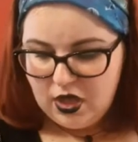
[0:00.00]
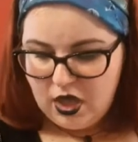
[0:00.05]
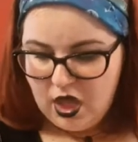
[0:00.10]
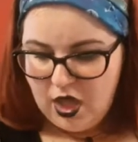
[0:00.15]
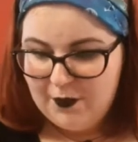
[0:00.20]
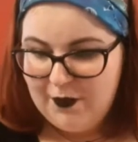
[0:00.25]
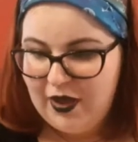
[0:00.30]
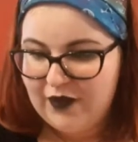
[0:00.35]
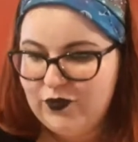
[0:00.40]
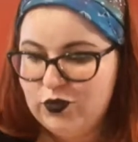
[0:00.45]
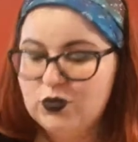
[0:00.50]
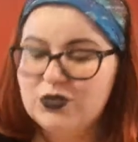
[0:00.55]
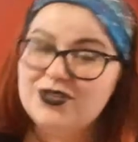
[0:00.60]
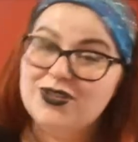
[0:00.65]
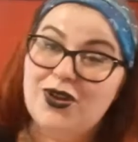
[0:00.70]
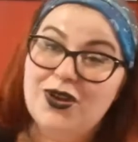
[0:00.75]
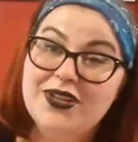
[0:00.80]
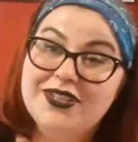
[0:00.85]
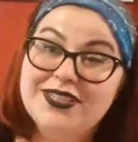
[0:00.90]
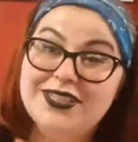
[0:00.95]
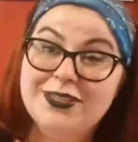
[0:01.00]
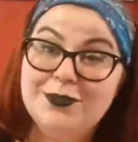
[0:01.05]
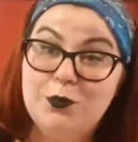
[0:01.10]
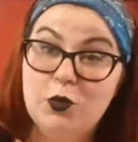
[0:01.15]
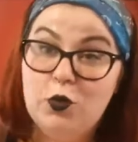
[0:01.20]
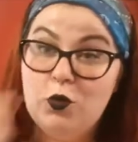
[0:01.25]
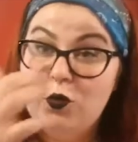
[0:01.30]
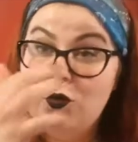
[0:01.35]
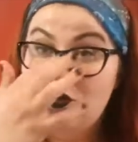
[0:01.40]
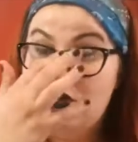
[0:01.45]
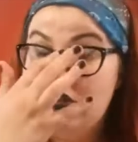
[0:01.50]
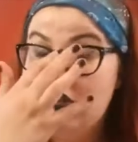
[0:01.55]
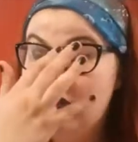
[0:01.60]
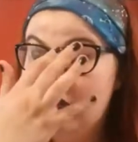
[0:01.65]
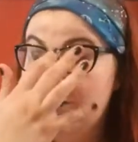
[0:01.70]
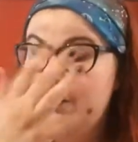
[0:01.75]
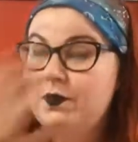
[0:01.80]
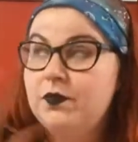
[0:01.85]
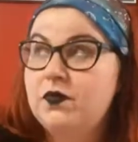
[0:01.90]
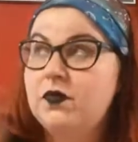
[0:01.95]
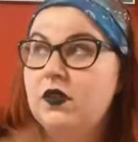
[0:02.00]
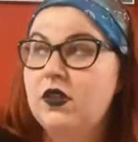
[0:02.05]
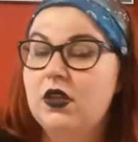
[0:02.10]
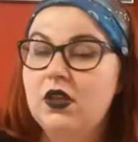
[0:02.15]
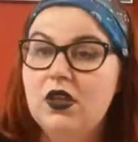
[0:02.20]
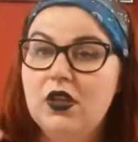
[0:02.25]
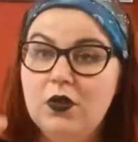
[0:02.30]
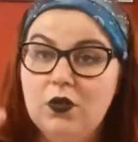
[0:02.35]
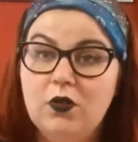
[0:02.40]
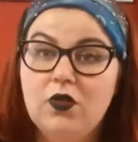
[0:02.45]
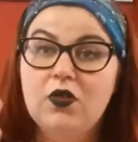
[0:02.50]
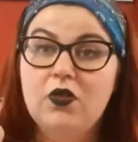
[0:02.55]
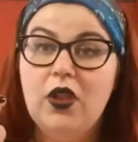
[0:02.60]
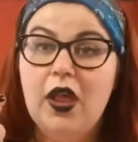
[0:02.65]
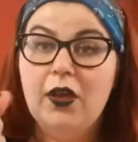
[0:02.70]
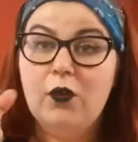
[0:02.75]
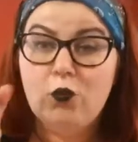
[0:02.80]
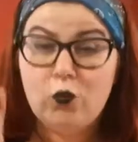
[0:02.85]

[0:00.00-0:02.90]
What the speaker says: I've also got a small like